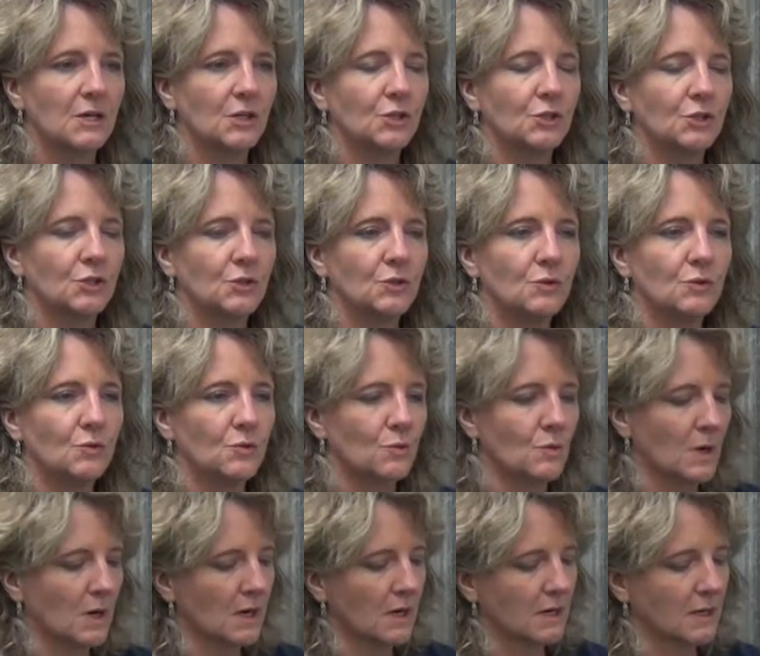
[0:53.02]

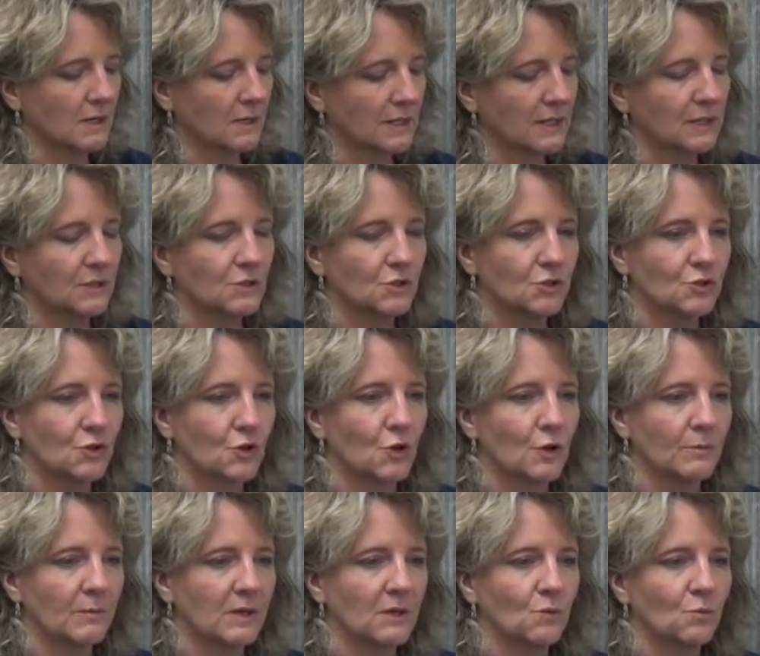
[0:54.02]
you uh, can
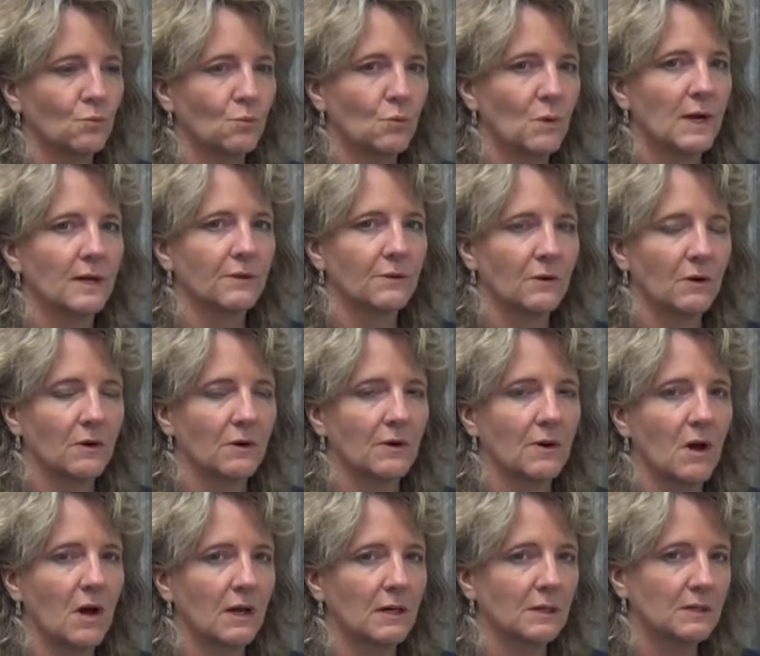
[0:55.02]
determine whether or
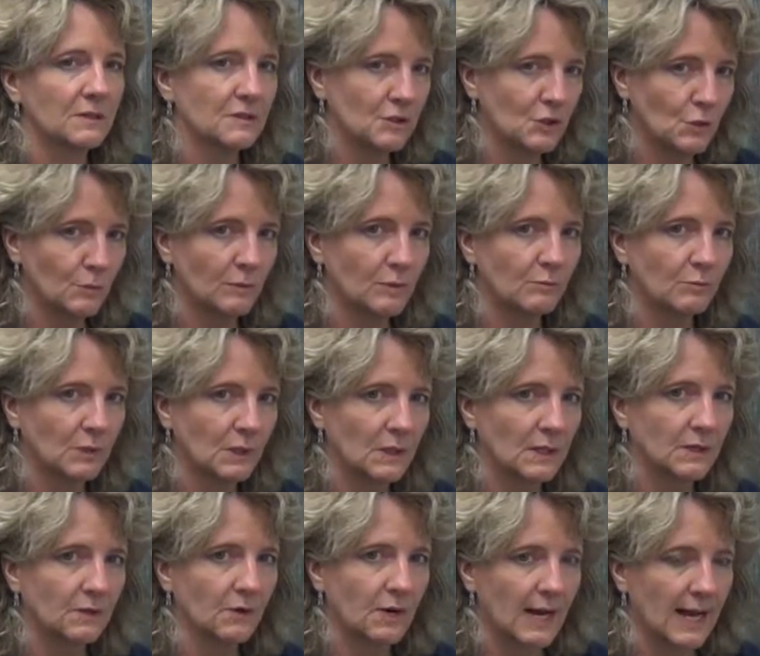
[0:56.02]
not it's human
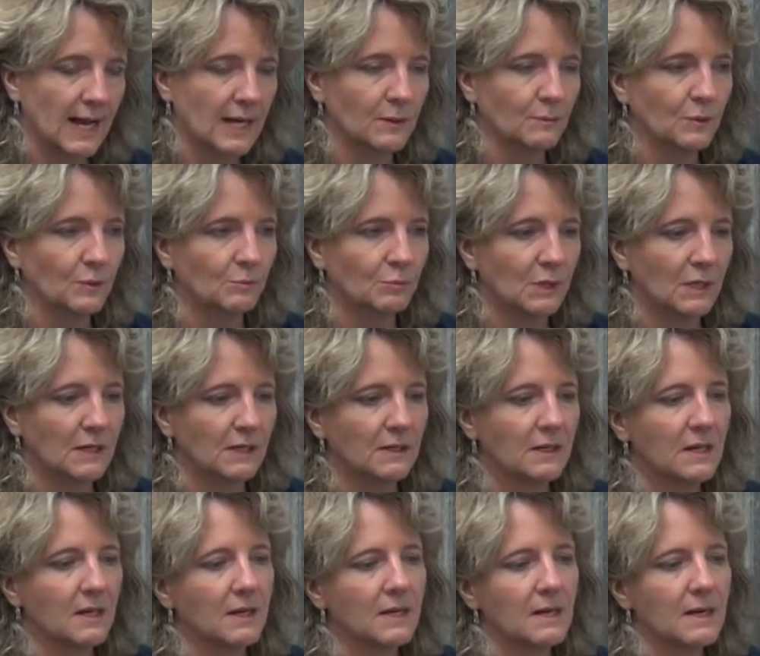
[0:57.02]
blood or animal blood.
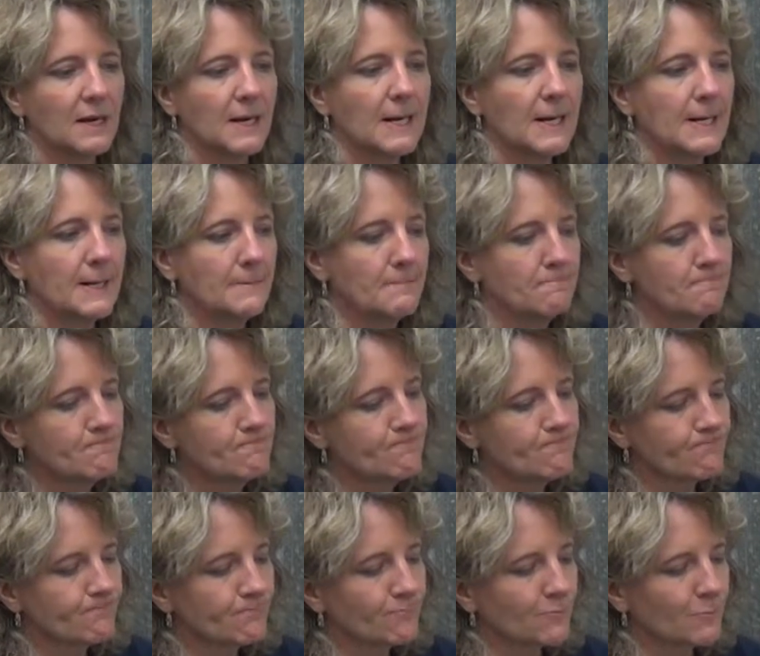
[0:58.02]
Um,
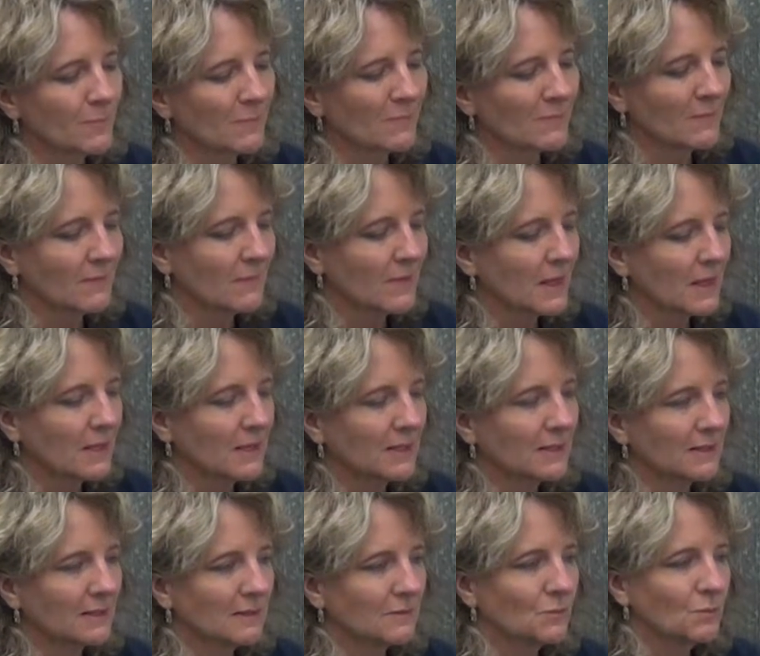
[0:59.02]

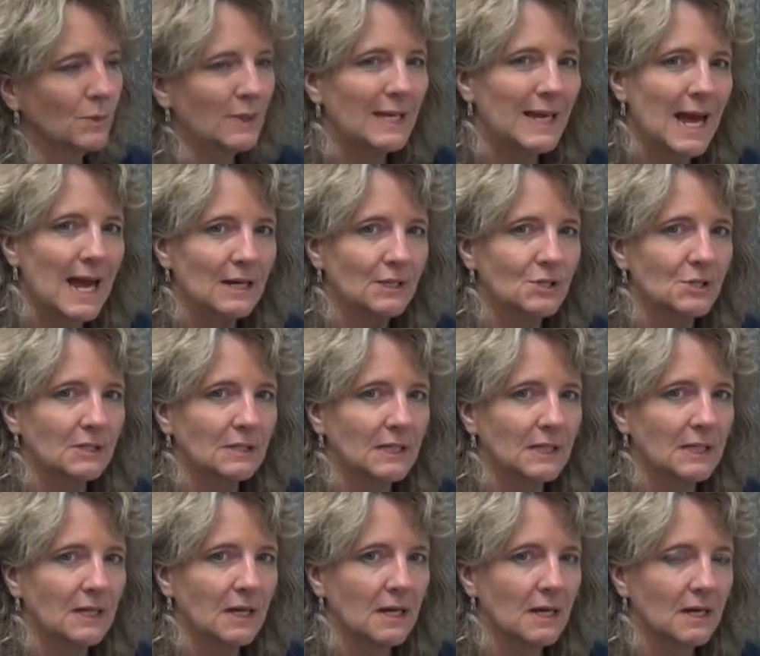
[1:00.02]
we
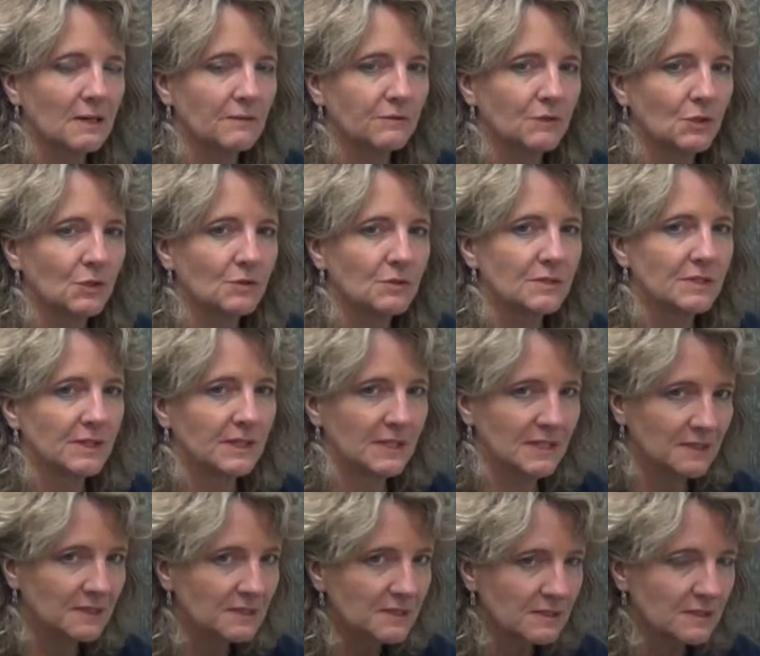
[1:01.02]
actually have used
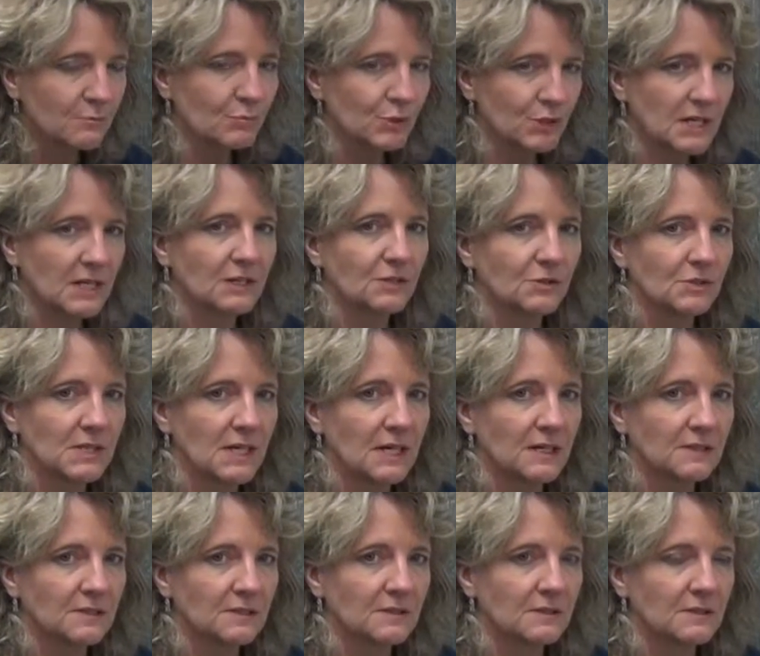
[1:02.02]
this particular
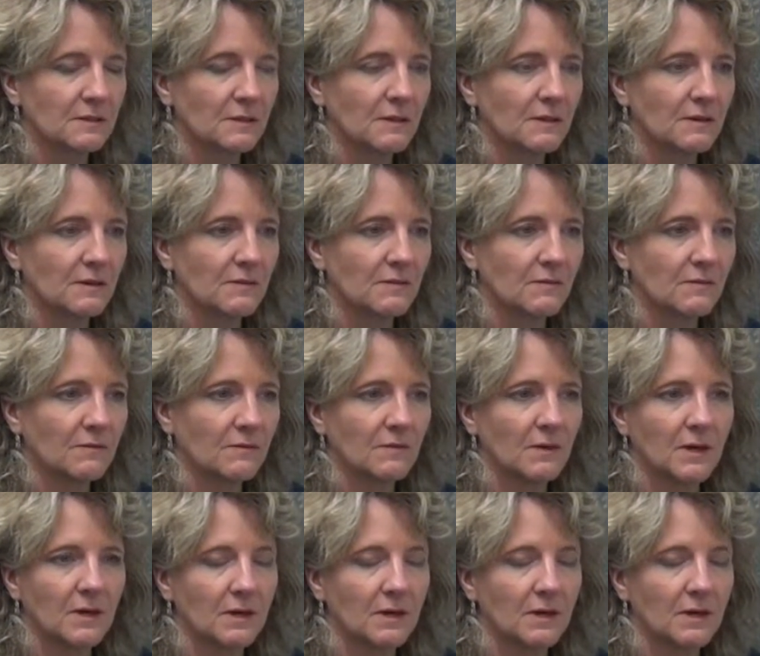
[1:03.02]
test uh,